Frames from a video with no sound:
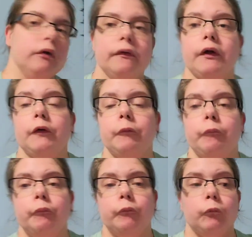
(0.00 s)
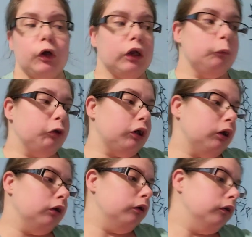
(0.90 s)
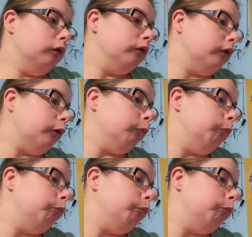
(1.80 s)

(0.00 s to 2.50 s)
So, while I'm reading, so.